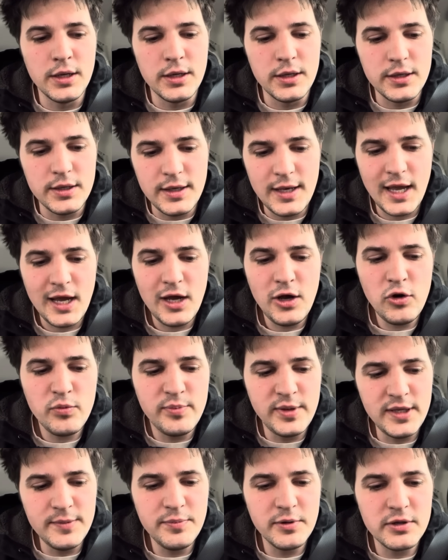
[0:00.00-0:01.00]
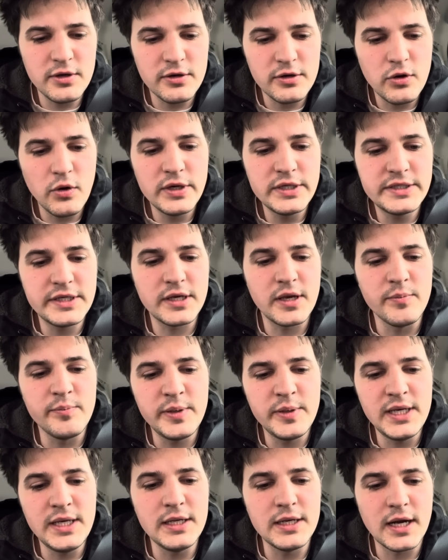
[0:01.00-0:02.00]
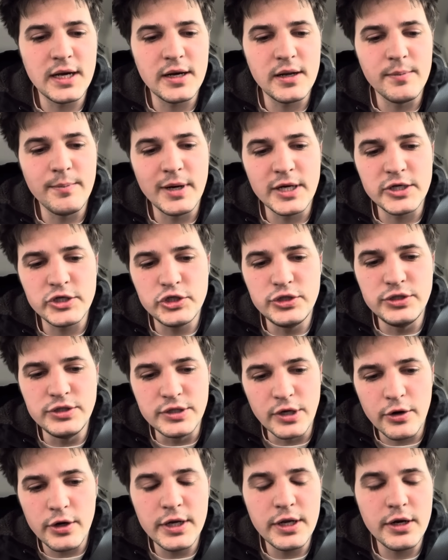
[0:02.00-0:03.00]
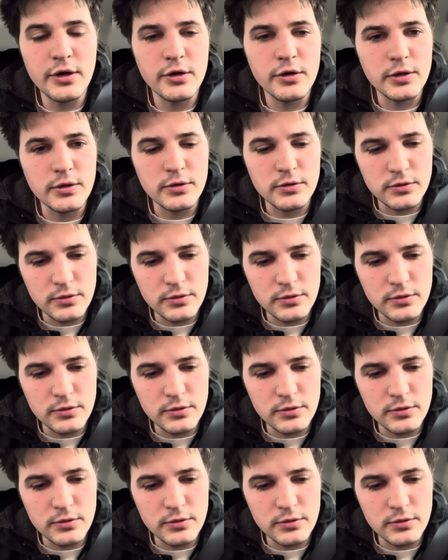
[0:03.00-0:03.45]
now people are going to compete on in a much dirtier